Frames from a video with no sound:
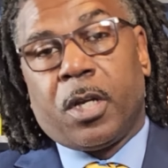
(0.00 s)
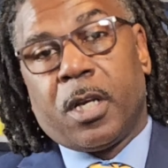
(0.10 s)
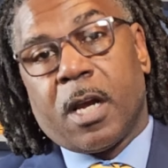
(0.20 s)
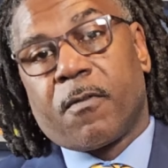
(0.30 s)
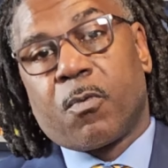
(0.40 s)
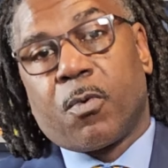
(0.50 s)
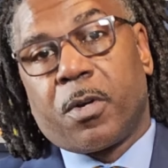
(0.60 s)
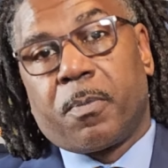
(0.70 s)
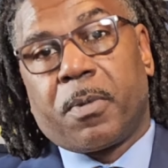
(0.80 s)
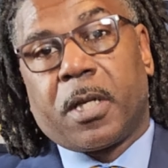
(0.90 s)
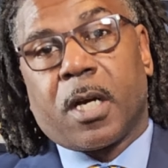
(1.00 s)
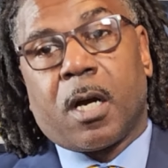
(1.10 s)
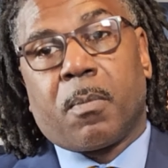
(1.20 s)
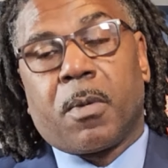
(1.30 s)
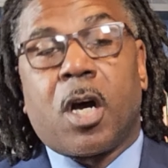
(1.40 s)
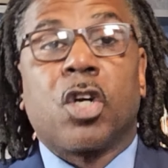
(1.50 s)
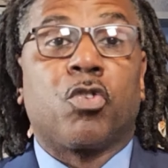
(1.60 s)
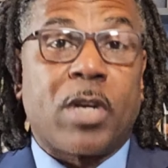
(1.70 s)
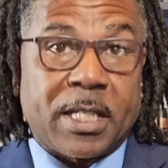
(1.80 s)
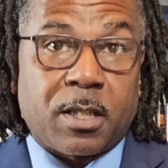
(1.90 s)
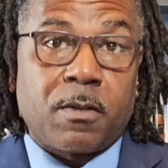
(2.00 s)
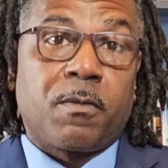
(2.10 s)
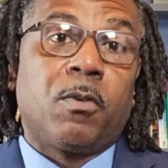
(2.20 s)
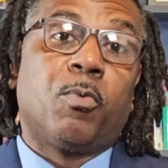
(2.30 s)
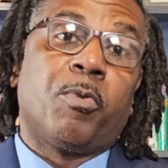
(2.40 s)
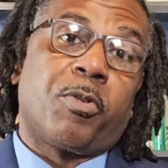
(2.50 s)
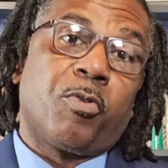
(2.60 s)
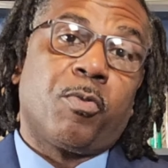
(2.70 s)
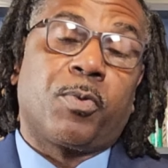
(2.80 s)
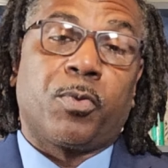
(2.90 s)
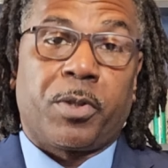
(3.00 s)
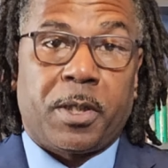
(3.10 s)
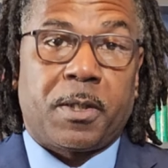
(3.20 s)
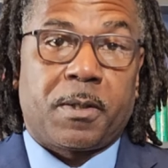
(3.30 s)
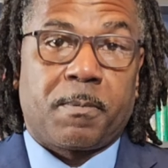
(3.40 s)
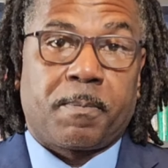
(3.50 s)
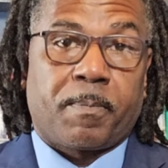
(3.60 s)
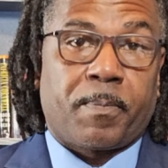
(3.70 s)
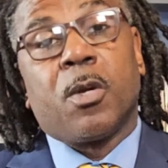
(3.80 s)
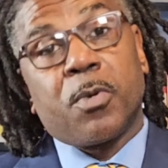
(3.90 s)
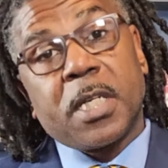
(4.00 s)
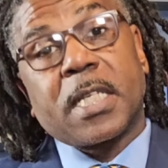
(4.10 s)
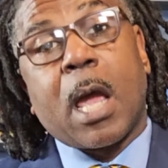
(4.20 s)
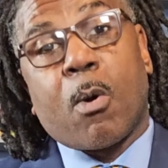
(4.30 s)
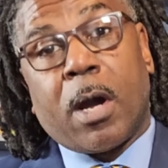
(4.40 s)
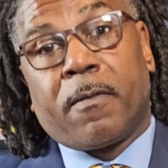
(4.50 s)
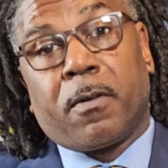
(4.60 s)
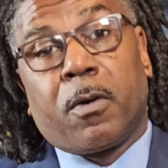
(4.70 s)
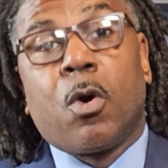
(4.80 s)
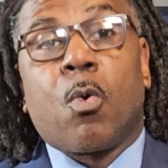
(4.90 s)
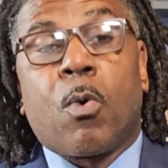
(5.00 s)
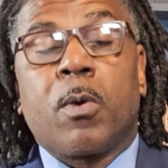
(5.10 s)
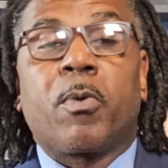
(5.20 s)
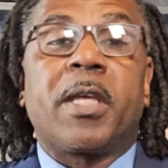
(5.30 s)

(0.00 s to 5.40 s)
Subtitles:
You never want to become aggressive with your employees. There is, however, one